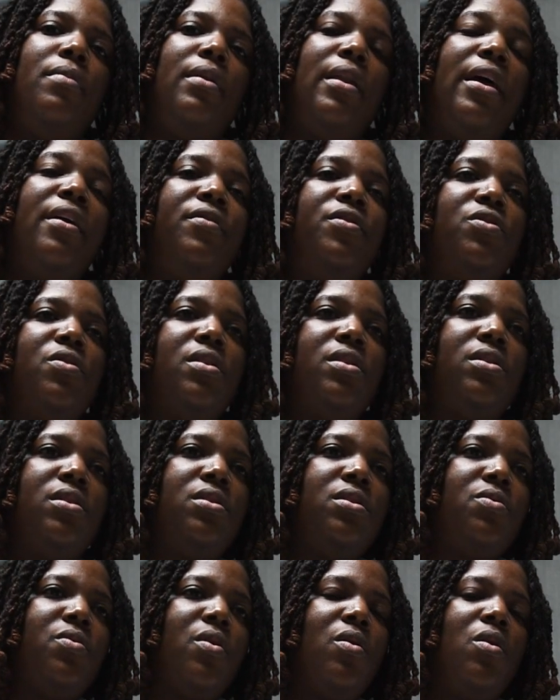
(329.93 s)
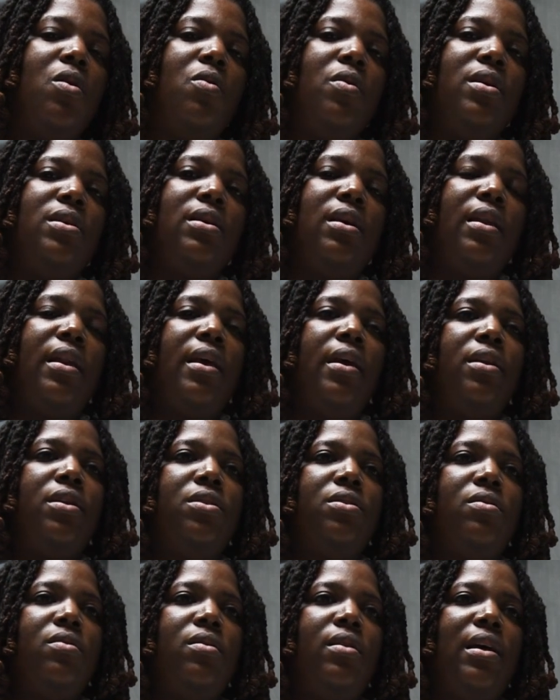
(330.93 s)
life choices were always aligned
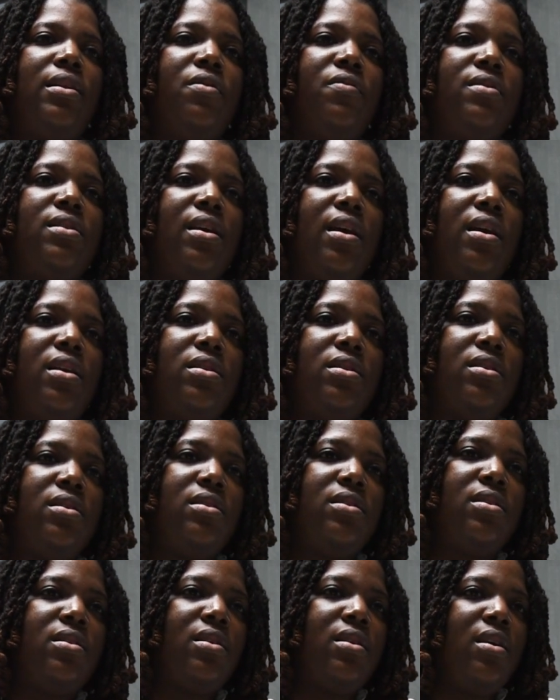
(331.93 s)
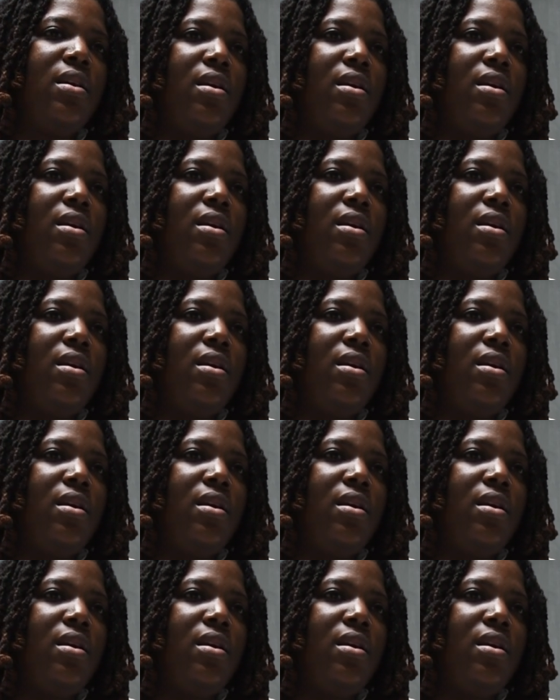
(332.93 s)
to that of the sciences.